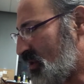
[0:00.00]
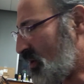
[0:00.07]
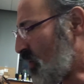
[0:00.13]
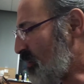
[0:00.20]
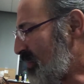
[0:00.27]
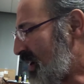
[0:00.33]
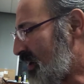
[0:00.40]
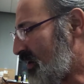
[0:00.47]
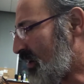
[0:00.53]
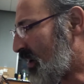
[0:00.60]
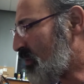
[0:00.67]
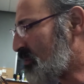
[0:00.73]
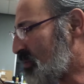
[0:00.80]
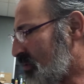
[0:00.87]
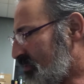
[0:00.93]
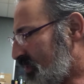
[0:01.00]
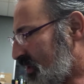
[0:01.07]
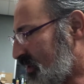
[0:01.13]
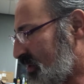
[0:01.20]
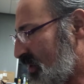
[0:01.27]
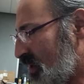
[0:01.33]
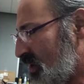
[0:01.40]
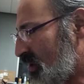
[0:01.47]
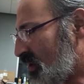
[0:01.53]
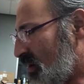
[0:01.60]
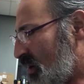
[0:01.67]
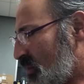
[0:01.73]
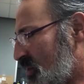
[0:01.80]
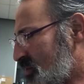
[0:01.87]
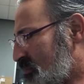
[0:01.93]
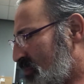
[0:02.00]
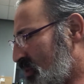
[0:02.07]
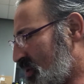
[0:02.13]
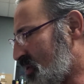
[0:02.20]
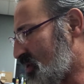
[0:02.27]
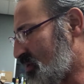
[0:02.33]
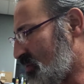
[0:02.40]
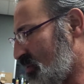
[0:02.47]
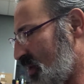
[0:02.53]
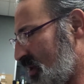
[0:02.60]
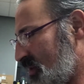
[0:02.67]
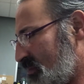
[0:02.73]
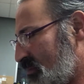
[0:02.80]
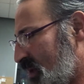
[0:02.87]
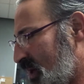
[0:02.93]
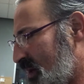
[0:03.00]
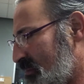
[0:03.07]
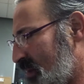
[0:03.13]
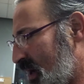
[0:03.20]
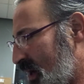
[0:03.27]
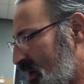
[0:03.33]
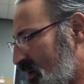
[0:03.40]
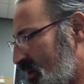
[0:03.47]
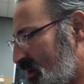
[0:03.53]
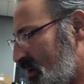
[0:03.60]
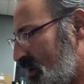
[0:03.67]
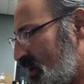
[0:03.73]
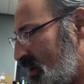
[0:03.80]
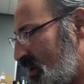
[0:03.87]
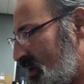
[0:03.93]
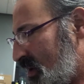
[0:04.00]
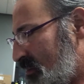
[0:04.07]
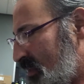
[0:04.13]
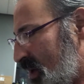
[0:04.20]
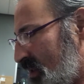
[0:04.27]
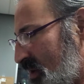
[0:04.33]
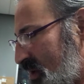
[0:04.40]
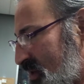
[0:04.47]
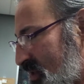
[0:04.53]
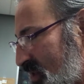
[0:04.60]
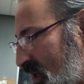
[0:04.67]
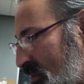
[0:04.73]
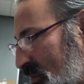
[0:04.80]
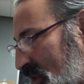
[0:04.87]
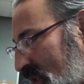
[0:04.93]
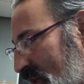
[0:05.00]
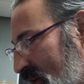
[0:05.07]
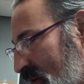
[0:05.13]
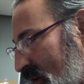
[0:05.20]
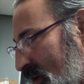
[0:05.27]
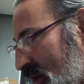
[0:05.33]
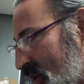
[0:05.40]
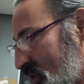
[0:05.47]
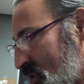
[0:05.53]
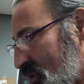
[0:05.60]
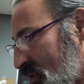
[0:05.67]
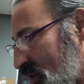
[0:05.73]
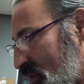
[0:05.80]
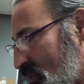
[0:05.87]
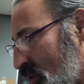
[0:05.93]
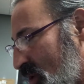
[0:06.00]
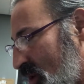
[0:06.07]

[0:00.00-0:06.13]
no matter how perfect, are always books written by a man. They may thus seem clearer and certainly more